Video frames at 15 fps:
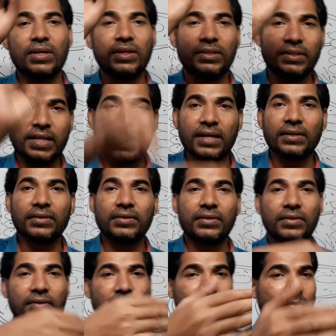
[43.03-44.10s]
their
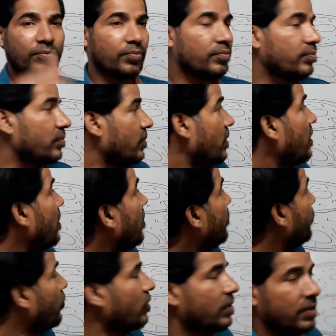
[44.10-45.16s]

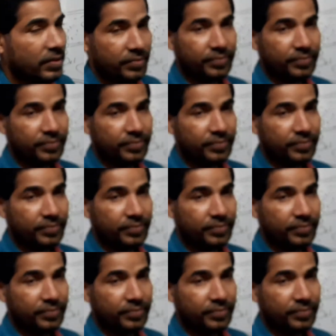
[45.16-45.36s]
food.